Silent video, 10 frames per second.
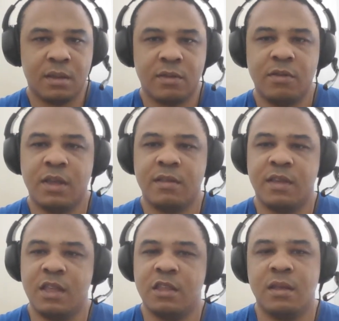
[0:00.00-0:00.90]
You can
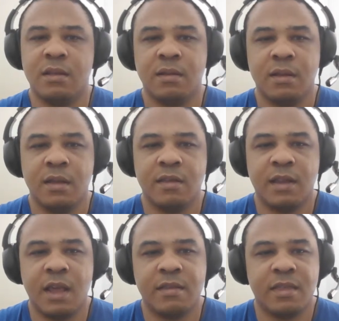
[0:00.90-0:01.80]
teach it. See,
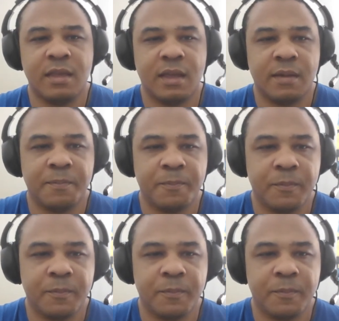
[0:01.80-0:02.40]
that's the thing.